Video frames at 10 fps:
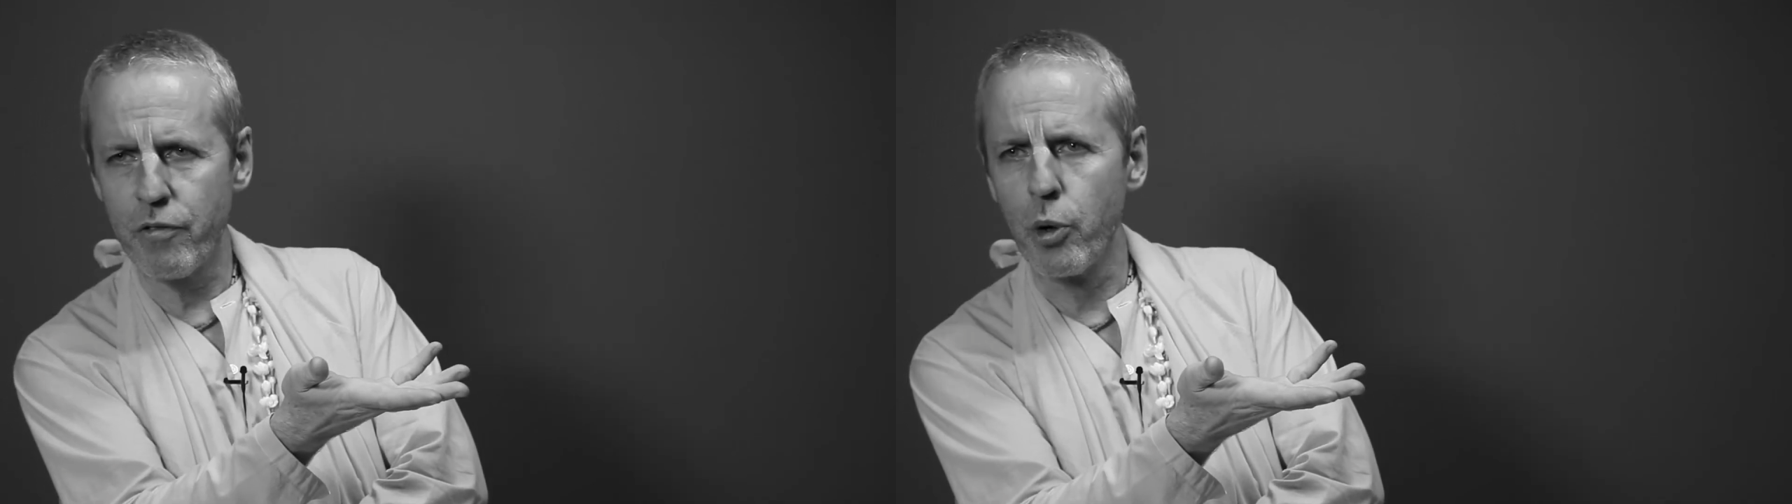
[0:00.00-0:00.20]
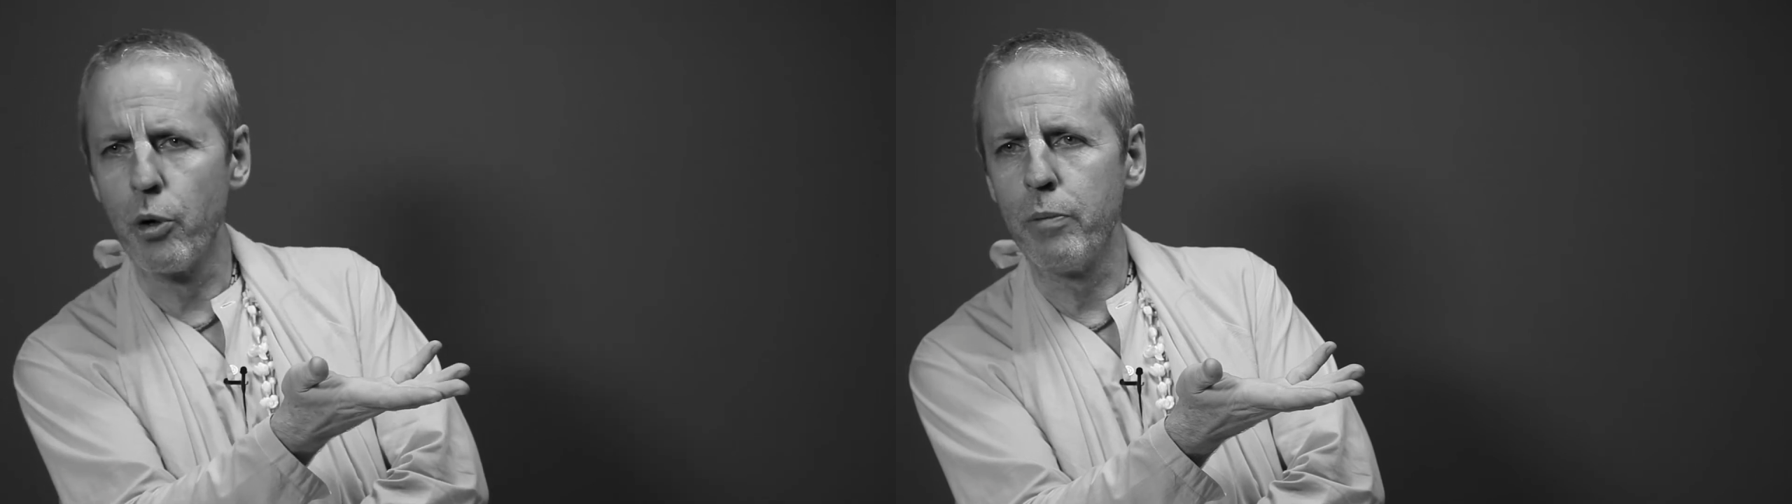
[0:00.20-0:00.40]

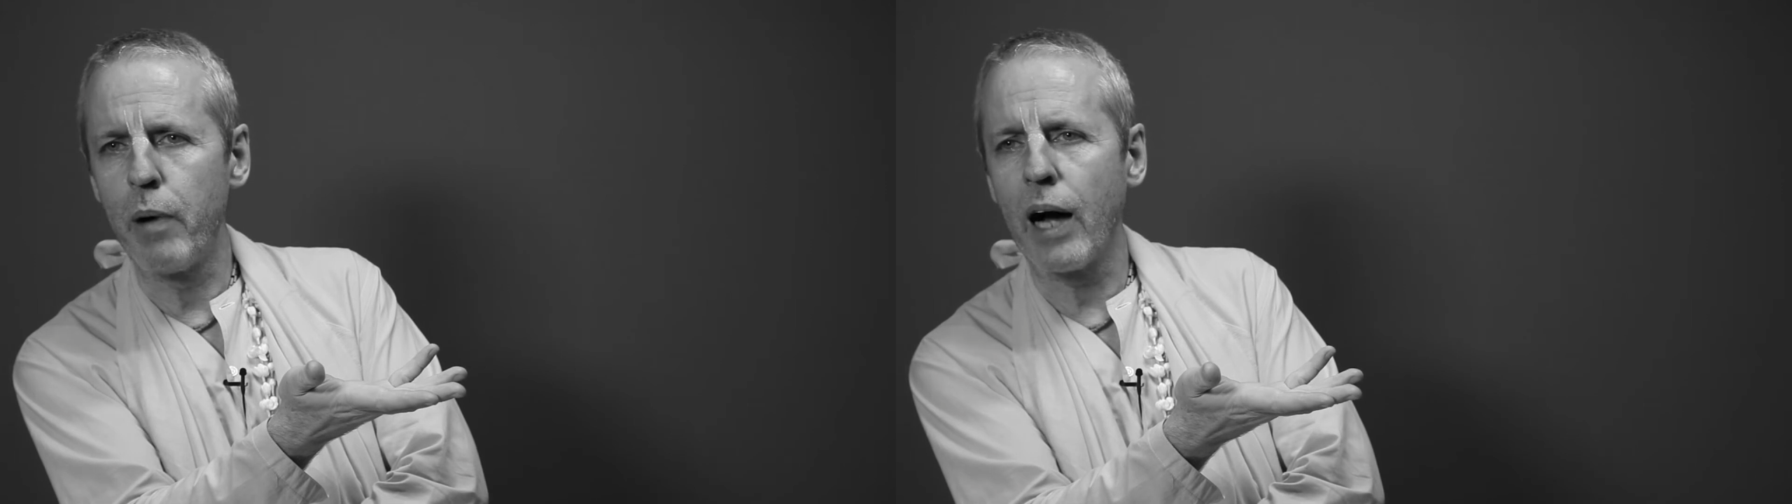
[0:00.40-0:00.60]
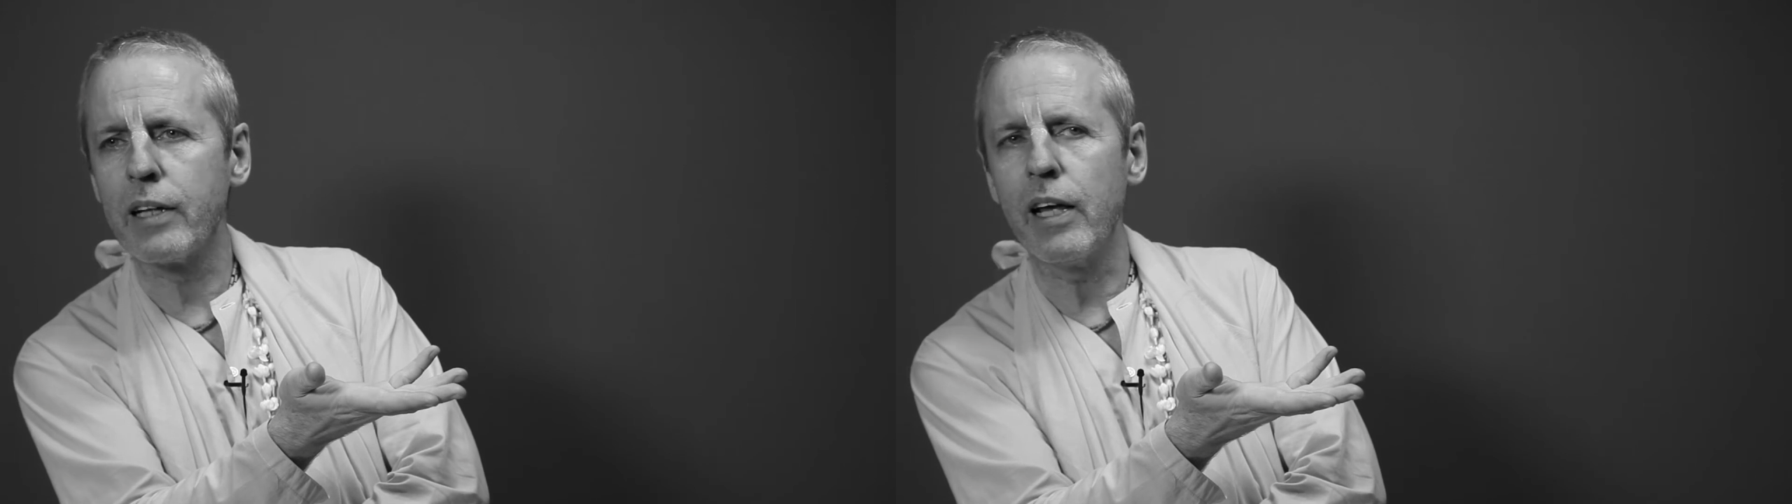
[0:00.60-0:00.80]
of guru
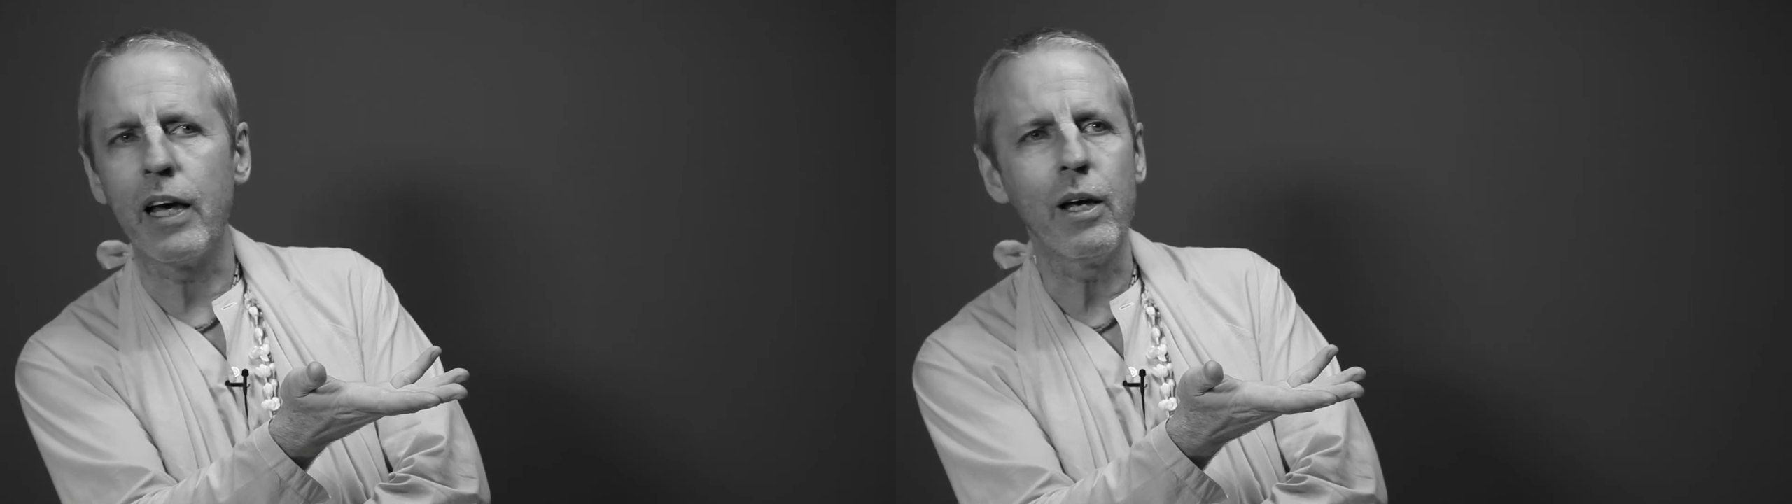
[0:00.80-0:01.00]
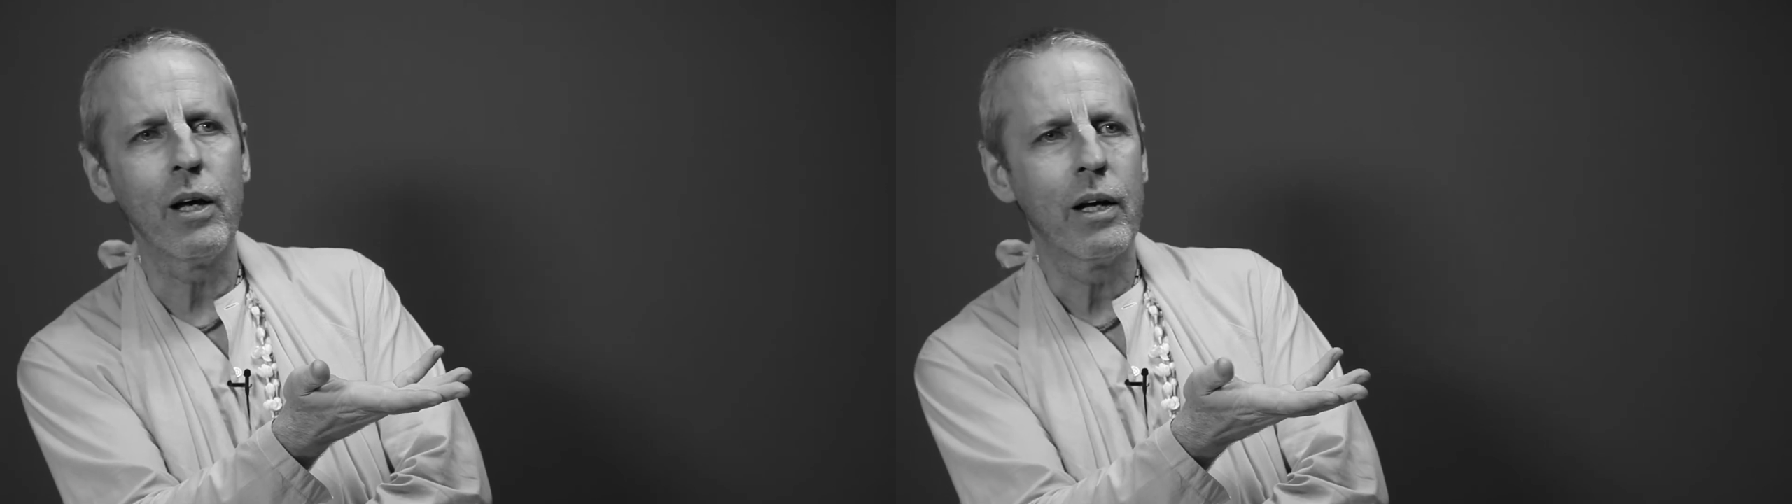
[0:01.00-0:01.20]

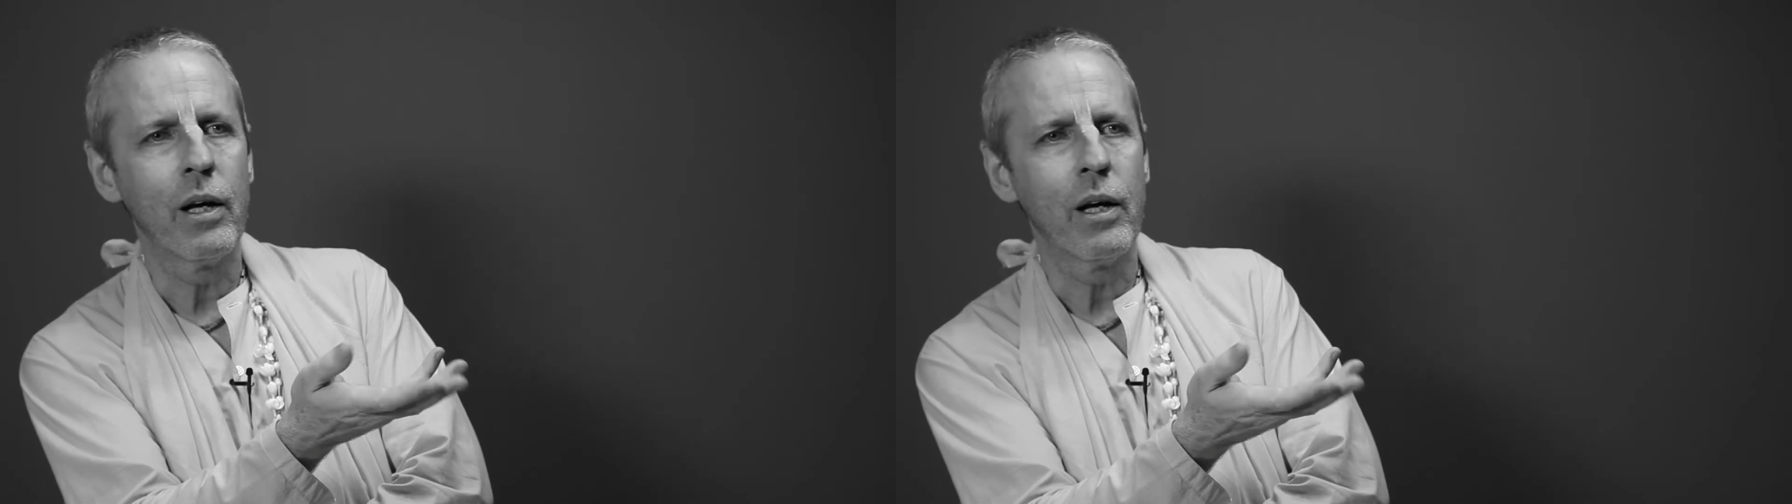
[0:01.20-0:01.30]
bhakti,